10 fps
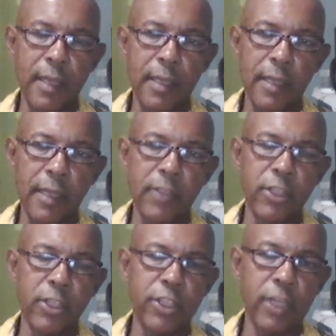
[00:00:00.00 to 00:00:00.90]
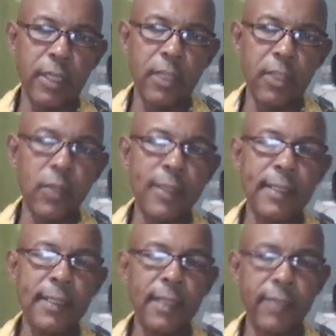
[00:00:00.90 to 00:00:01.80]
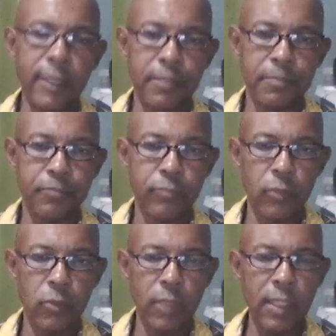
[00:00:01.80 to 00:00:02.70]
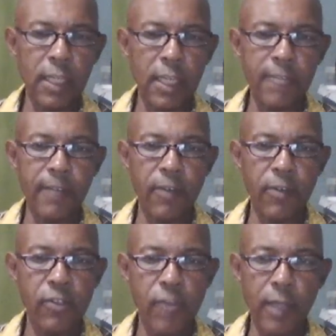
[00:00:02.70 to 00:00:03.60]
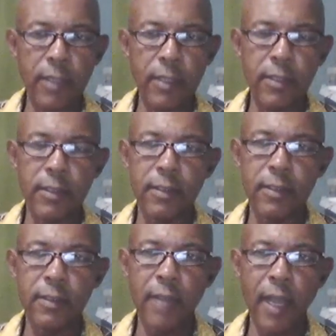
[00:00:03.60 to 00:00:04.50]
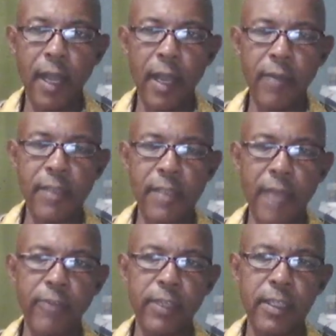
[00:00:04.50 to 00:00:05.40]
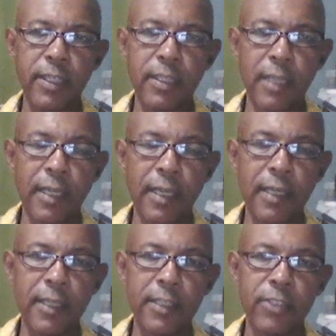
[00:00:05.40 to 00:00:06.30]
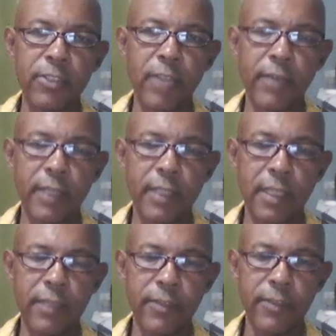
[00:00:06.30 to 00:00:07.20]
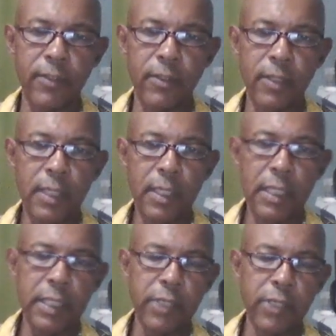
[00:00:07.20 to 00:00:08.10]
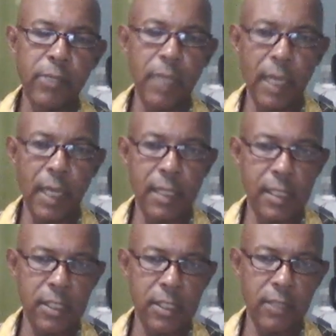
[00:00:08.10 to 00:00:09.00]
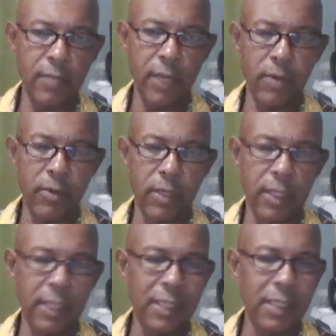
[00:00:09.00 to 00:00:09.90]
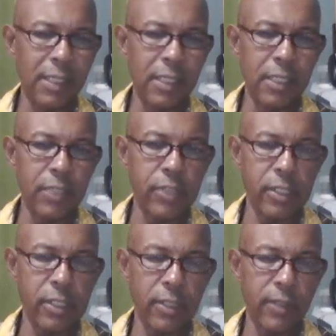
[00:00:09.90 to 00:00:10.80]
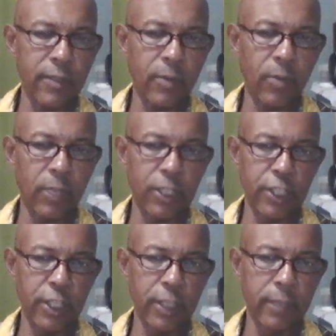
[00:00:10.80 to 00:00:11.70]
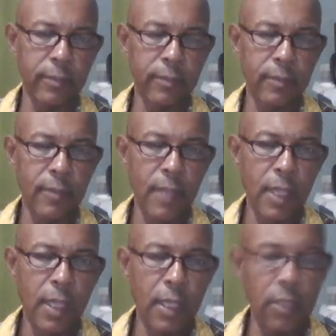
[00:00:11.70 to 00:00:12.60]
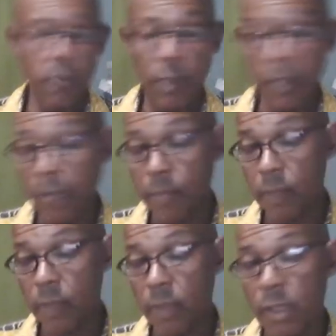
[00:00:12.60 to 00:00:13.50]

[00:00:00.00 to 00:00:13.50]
I uh, touched on in 2011. 2011, I was trying to uh, I was advocating and I continue to advocate for decriminalization of marijuana in the interests of the watershed. Cause what was happening